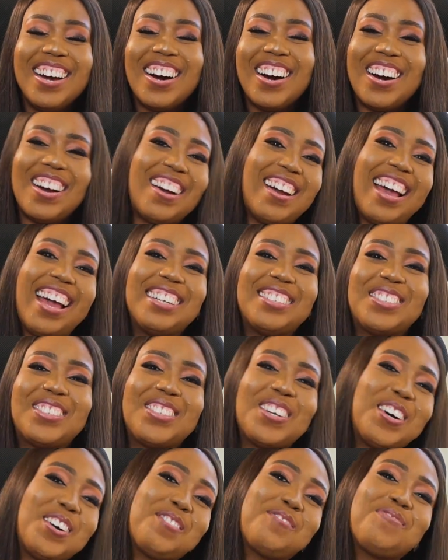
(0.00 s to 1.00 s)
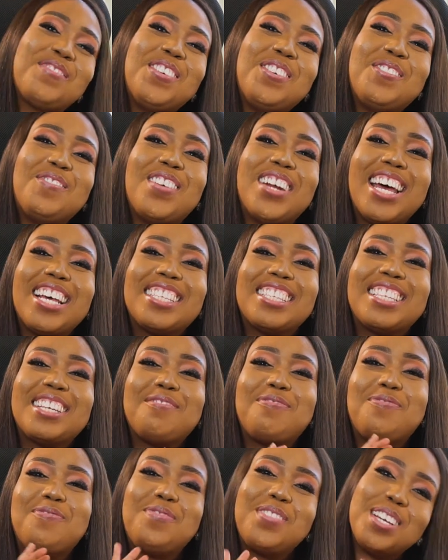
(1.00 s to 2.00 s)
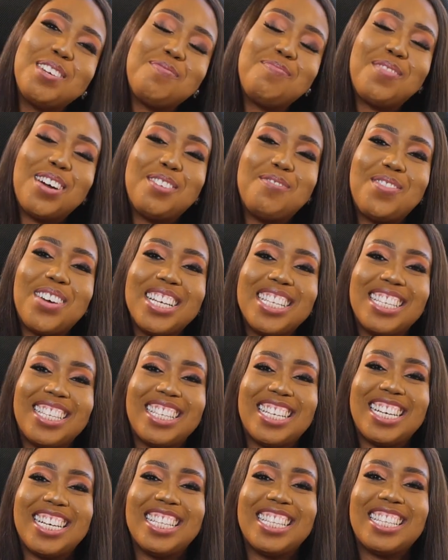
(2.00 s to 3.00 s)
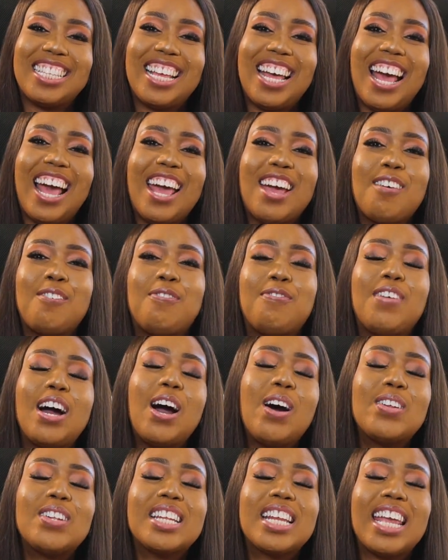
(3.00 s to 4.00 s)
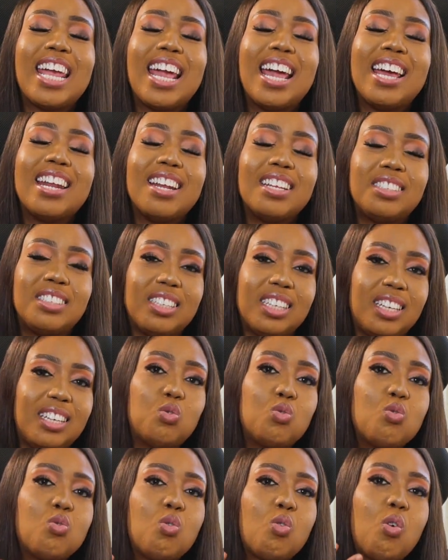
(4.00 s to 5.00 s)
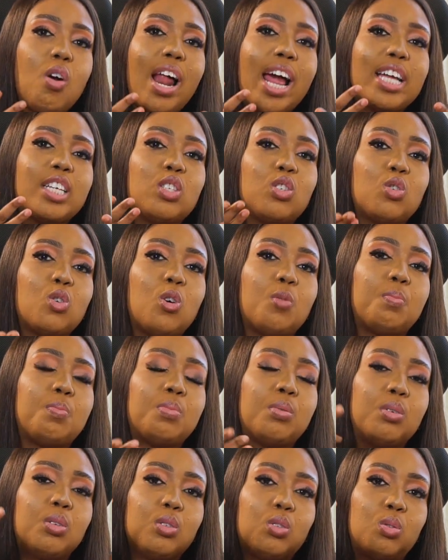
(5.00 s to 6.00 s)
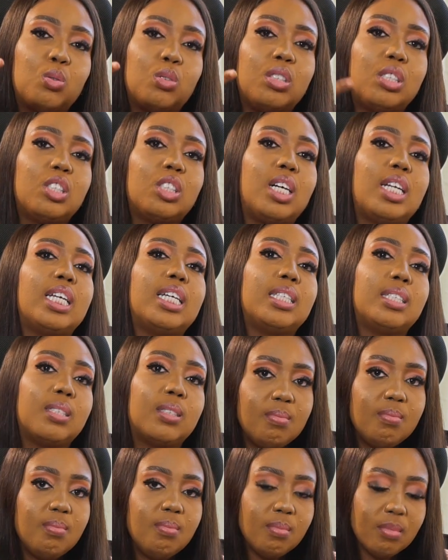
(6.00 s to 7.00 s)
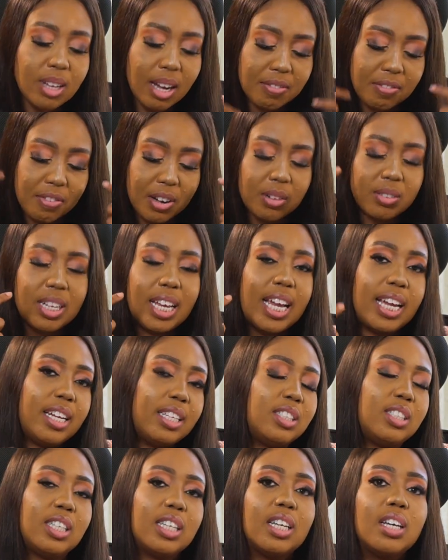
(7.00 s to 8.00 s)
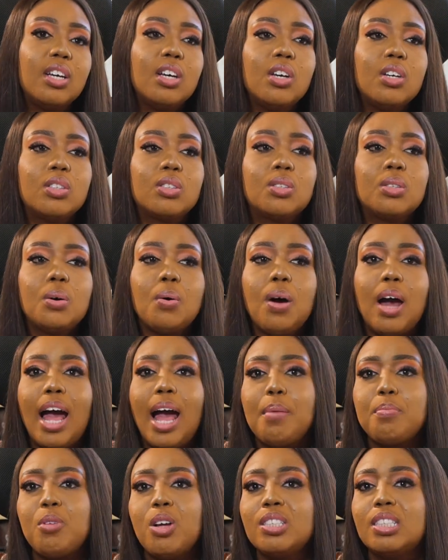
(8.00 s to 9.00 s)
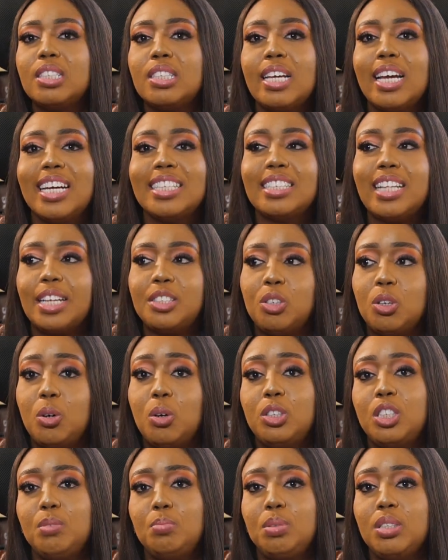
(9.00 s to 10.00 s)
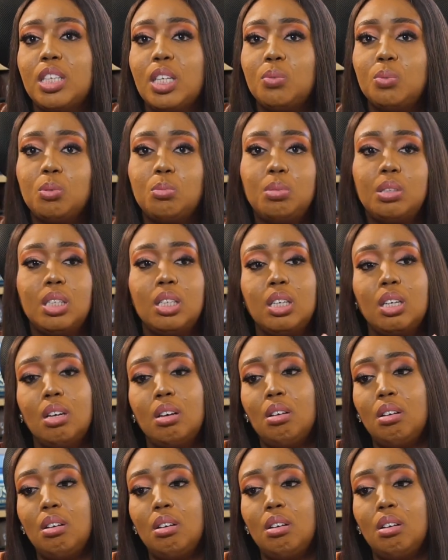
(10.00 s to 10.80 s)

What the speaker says: right, so when I flip my mindset, I found the energy to rise up to the challenge. I found the energy. So I'm not saying that your coaching business will be,